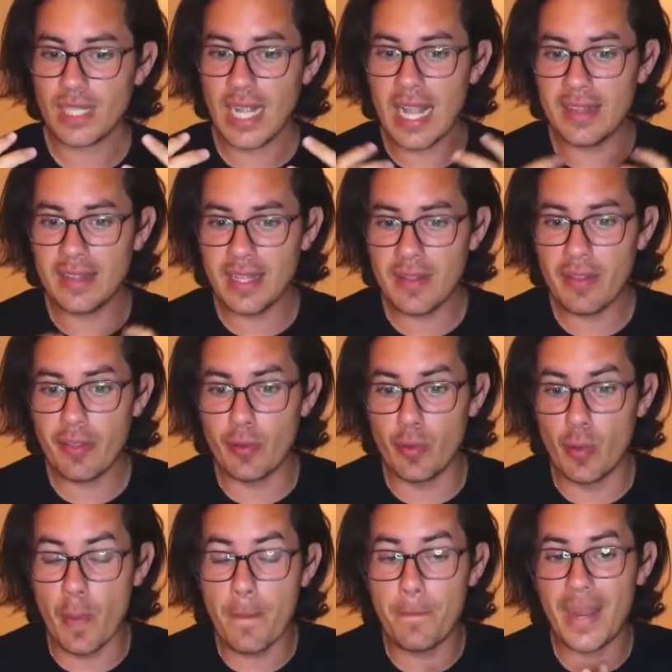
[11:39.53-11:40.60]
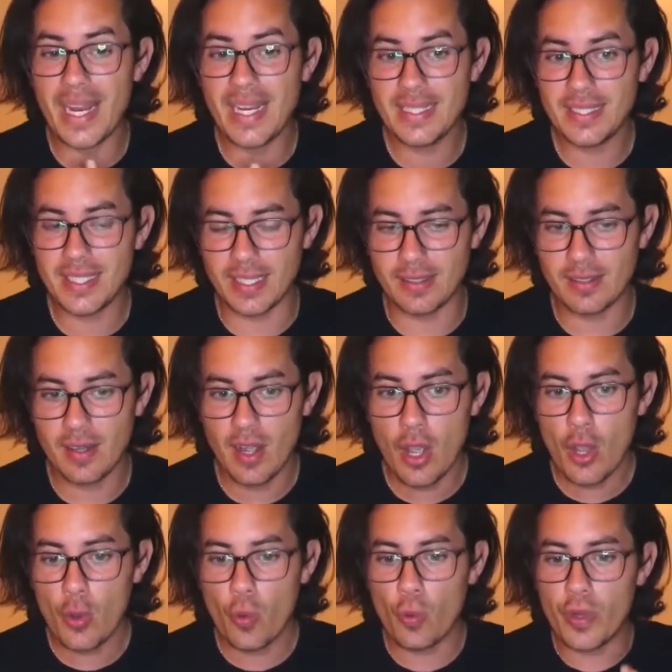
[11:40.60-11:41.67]
and then through painting,
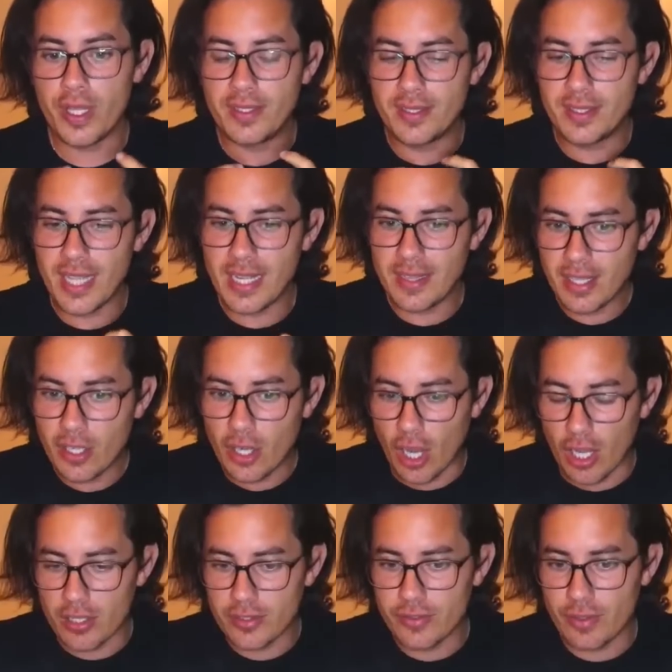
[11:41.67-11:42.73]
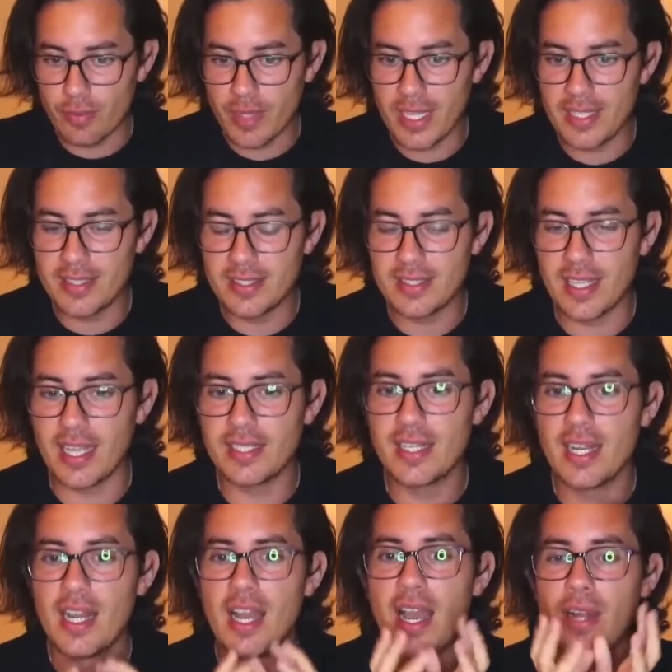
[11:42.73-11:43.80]
we take the colors from the inside
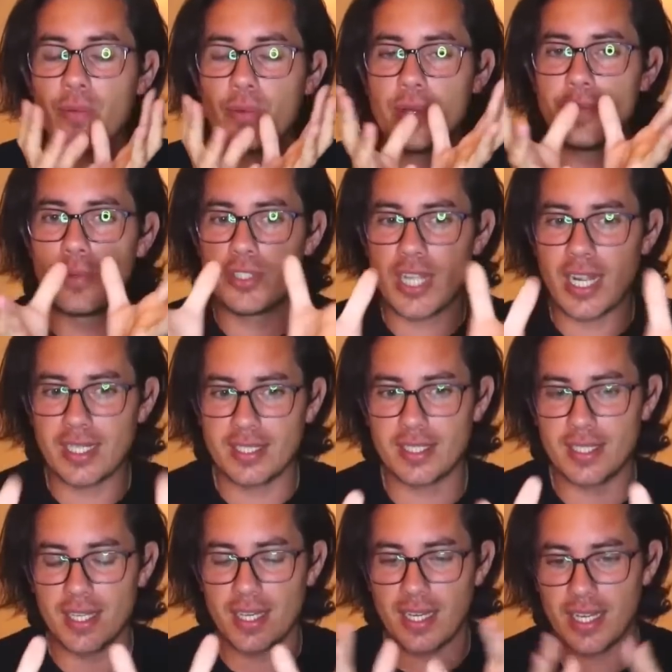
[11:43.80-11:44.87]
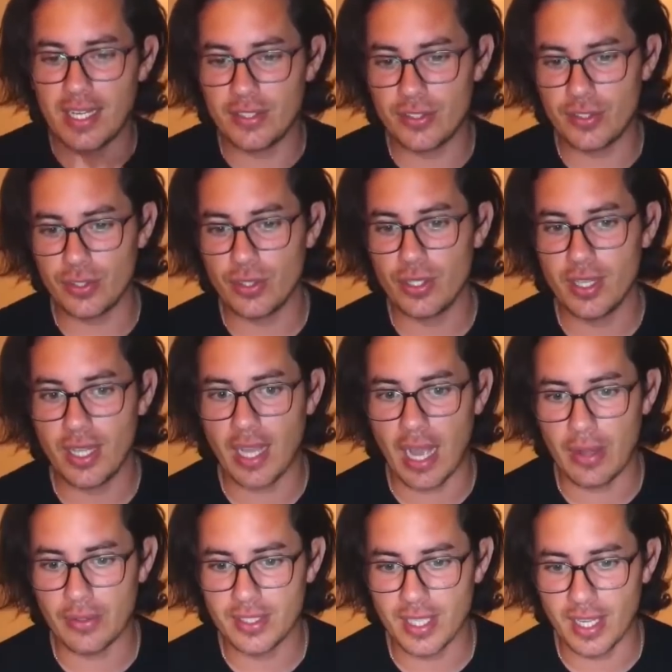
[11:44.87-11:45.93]
and we project it into the
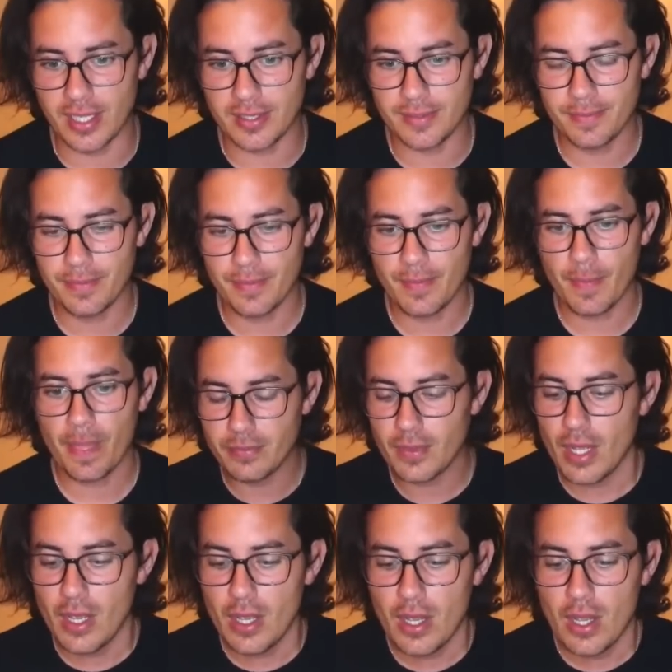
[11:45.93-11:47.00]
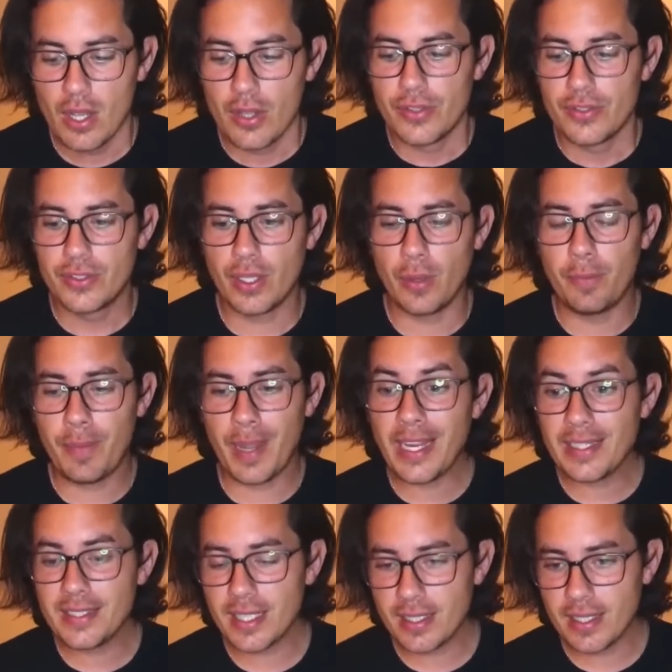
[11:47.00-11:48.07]
outside. So
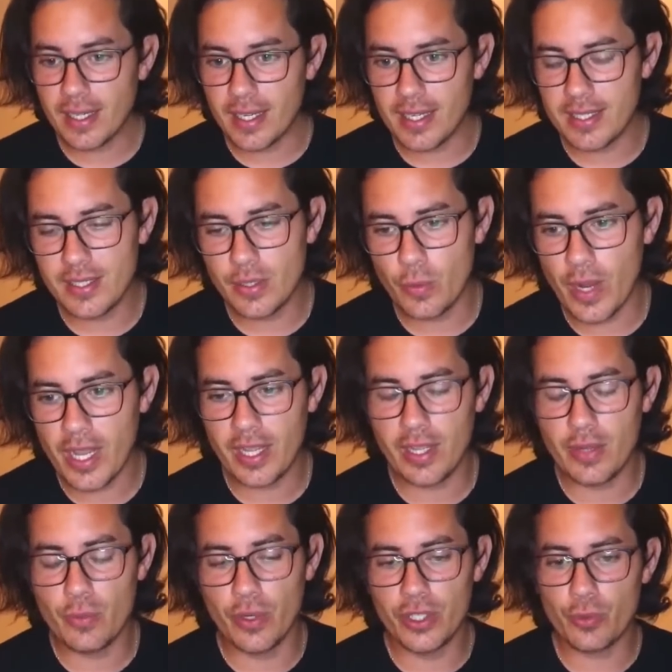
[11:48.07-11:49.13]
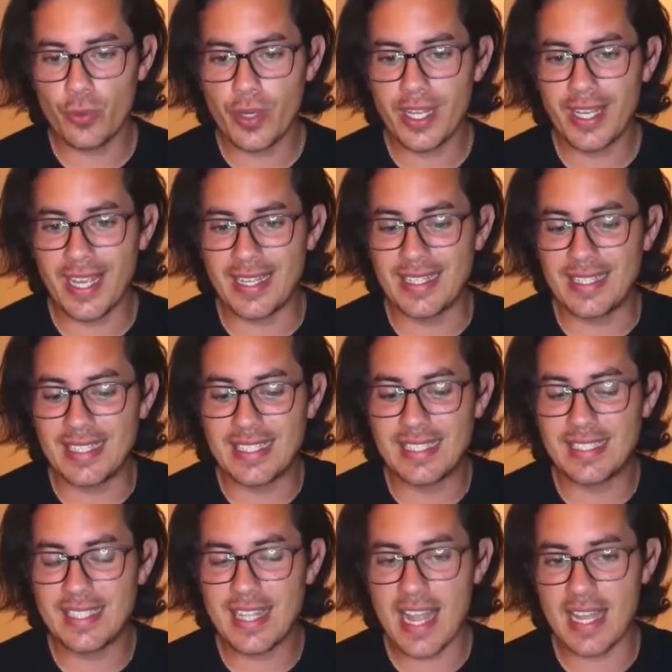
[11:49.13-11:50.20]
painting is the way in which we can
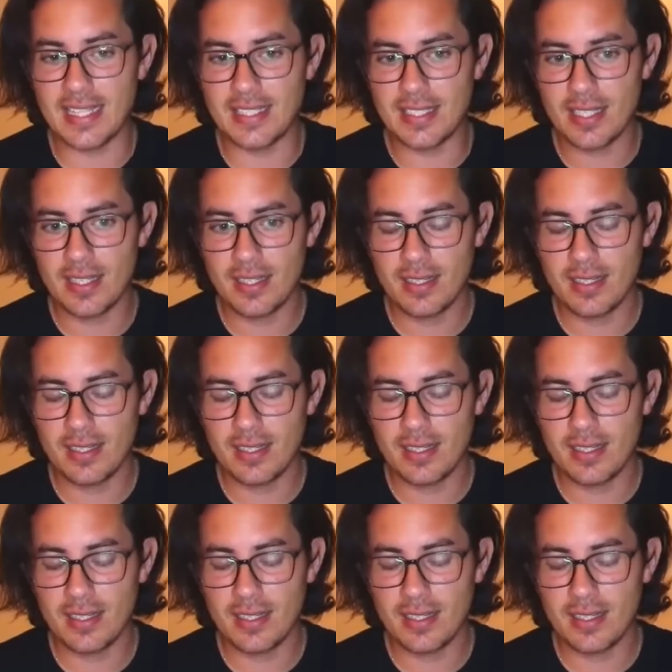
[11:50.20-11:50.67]
send